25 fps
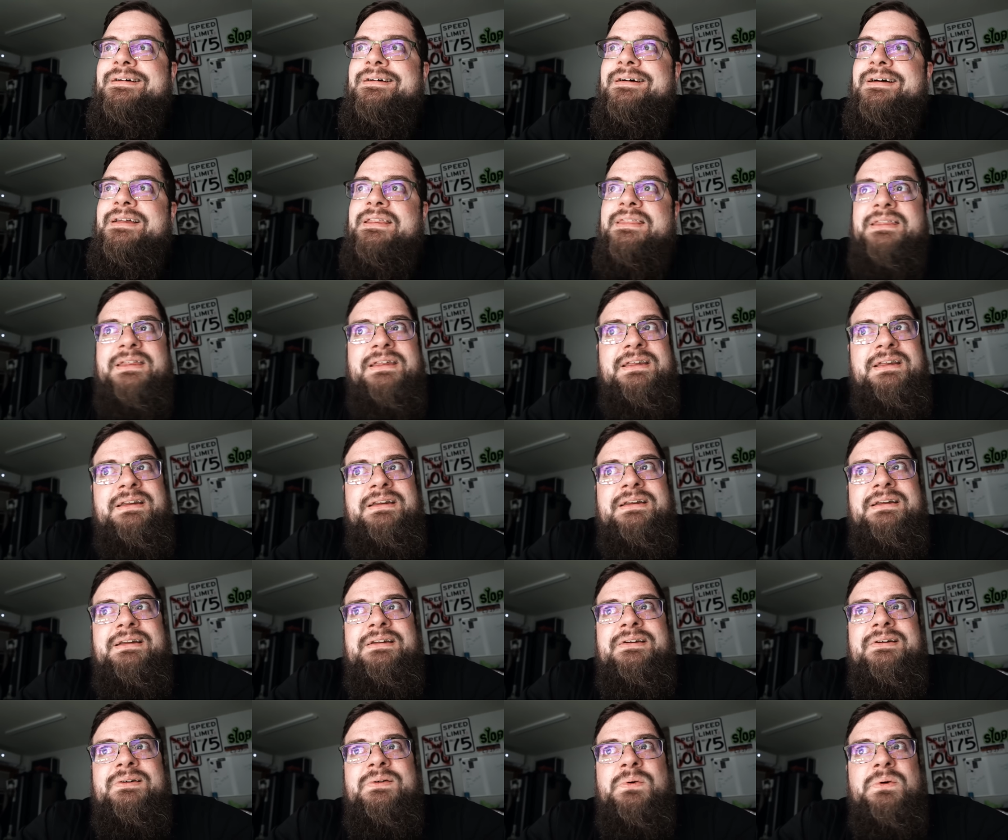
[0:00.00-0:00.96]
I think,
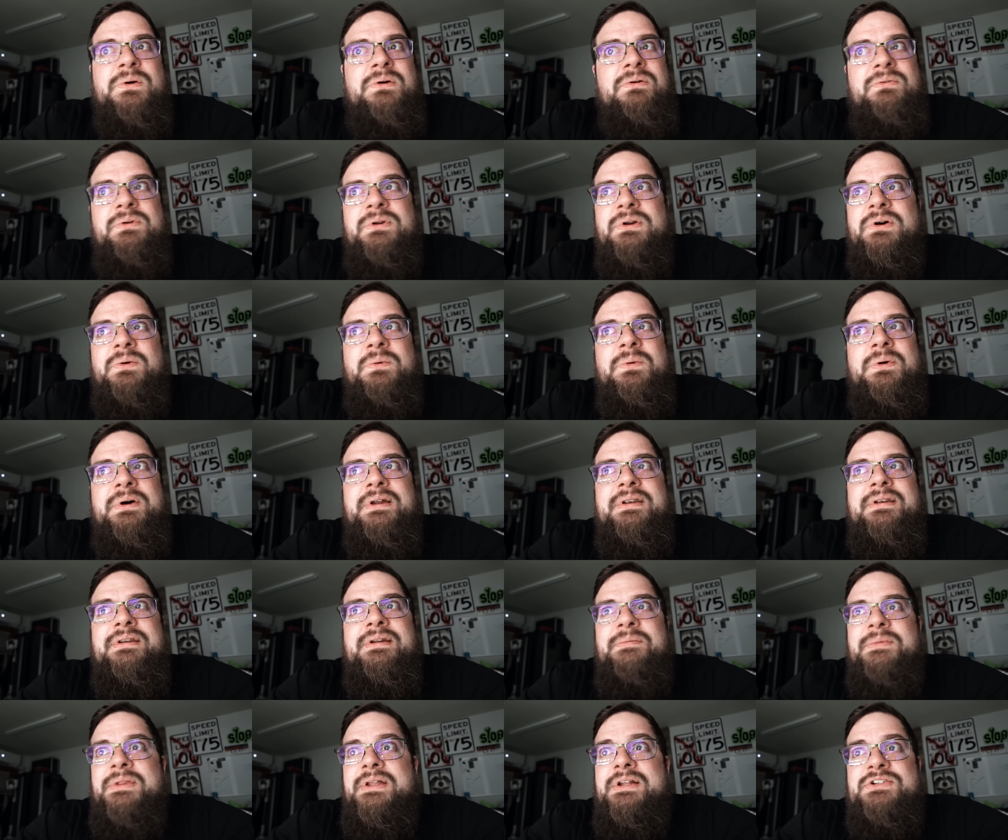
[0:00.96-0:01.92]
or a real one,
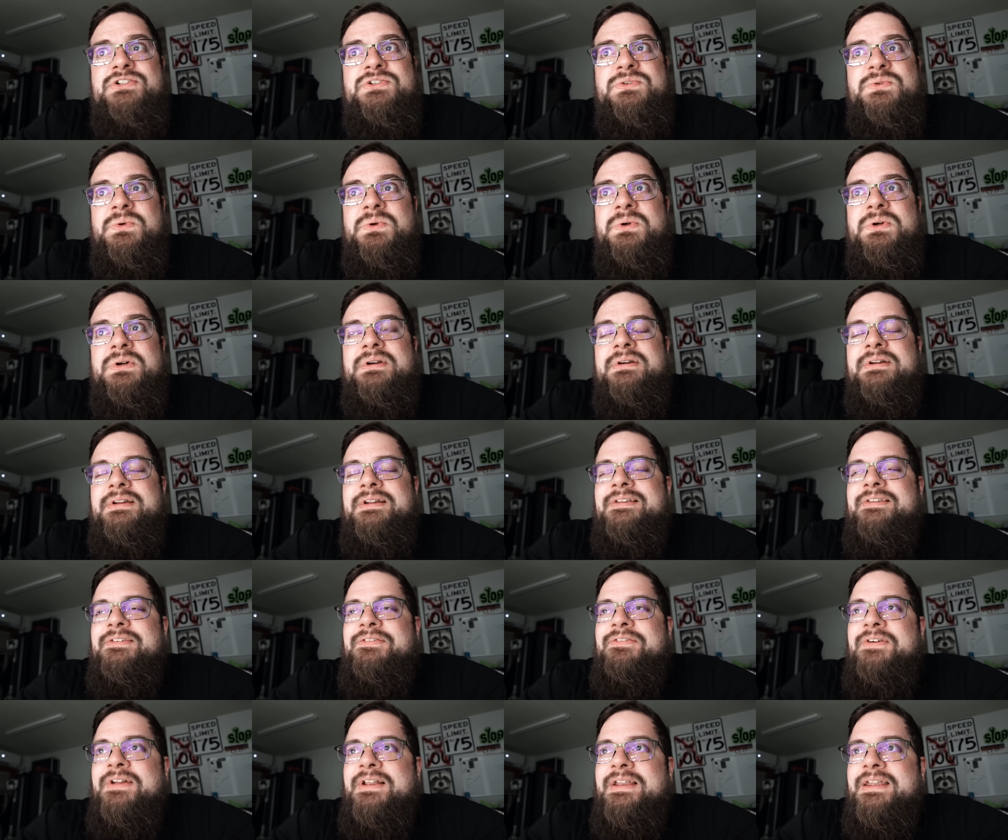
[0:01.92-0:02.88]
I'm not sure.
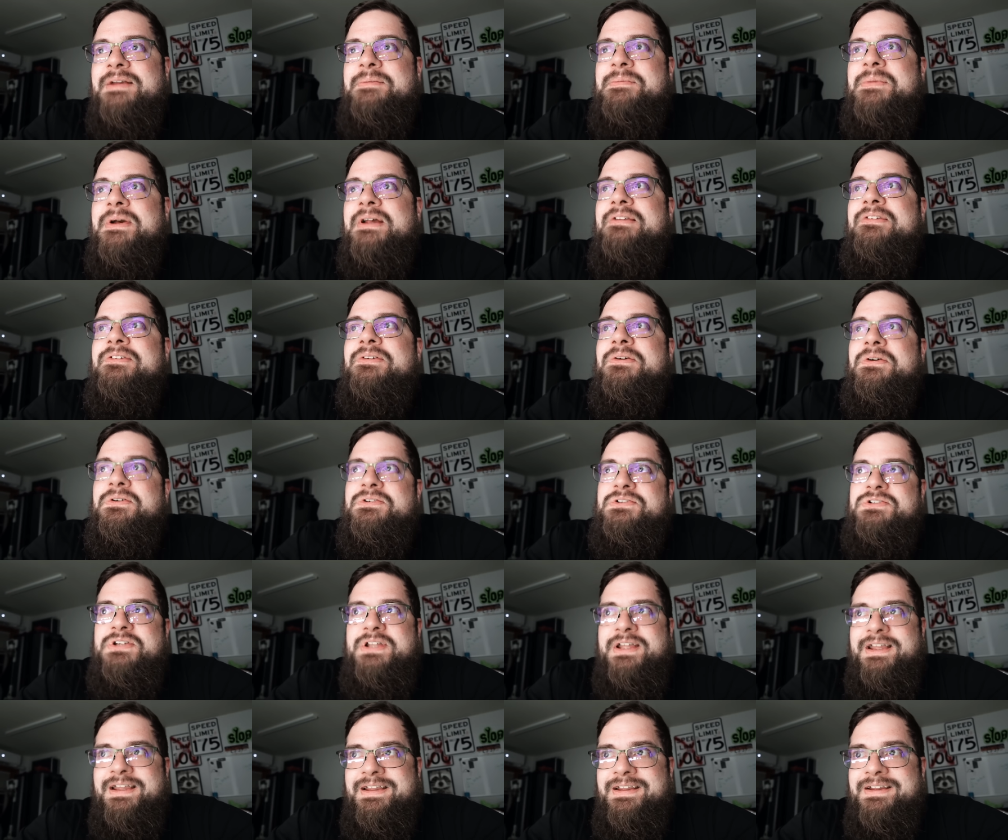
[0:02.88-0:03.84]
It's filling my surge
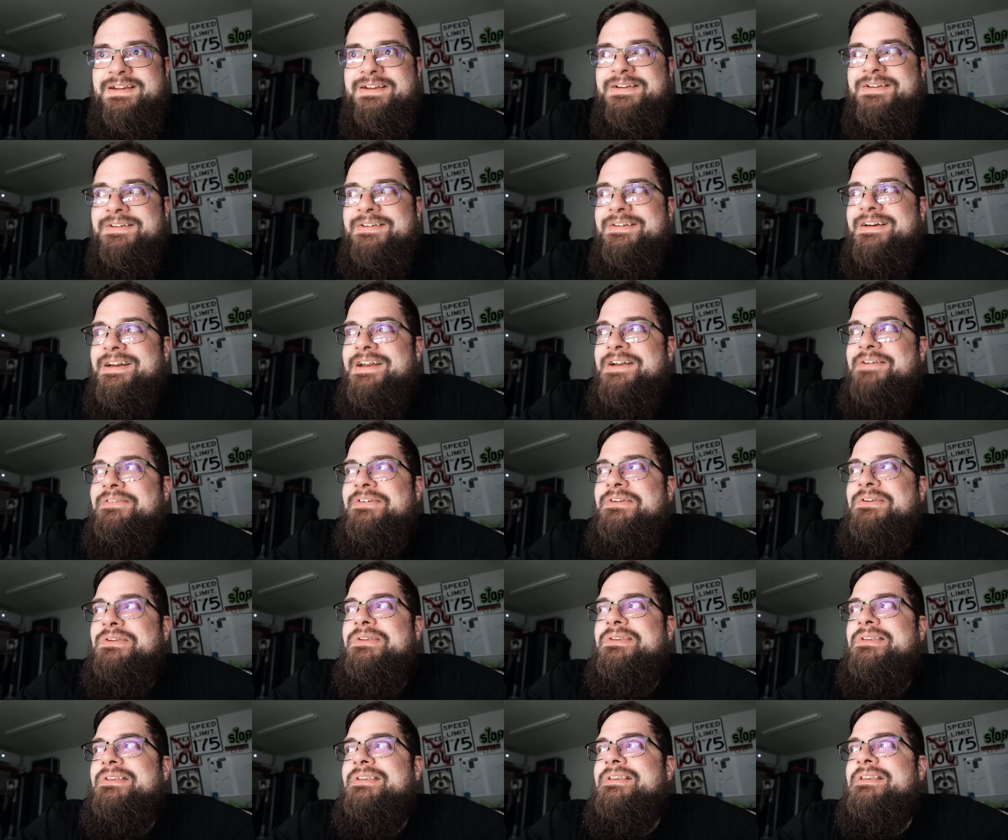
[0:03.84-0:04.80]
tank. I have a
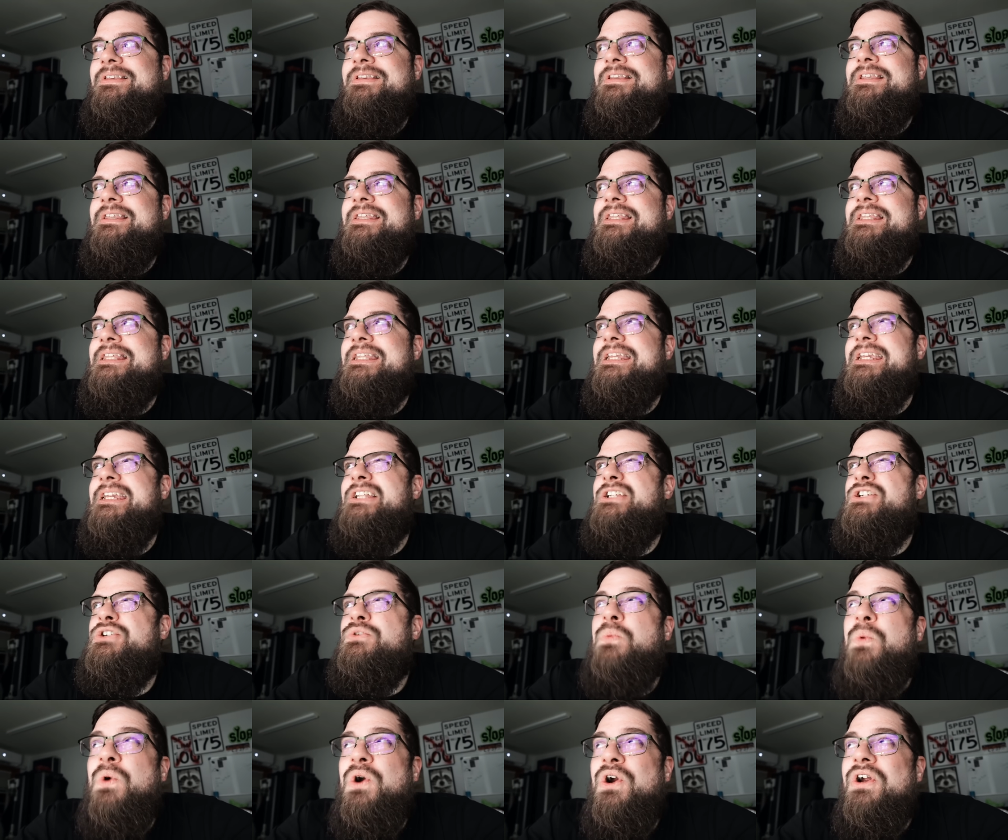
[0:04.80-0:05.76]

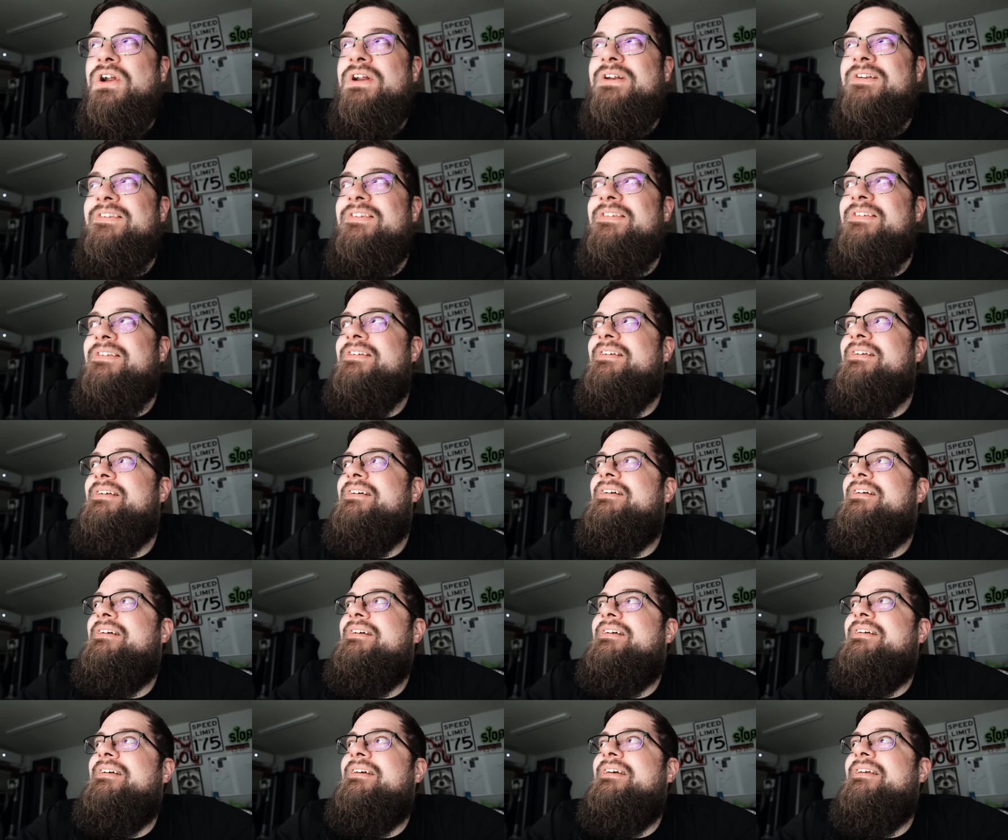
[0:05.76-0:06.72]
DeatschWerks,
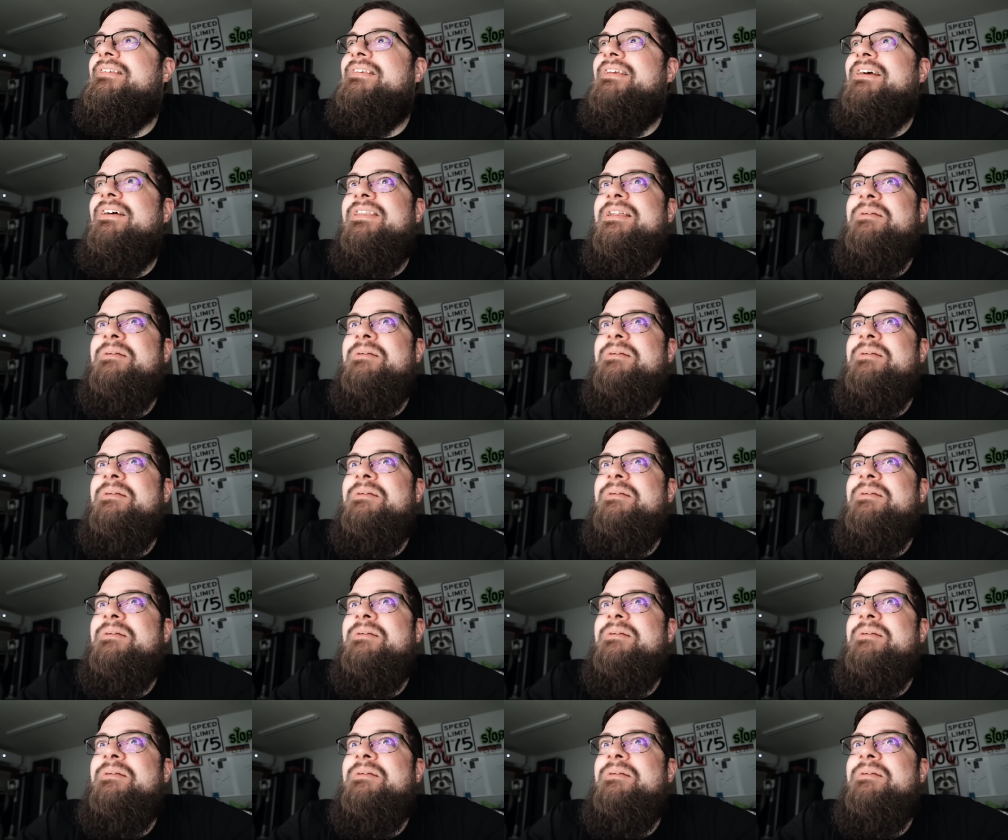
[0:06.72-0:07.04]
is how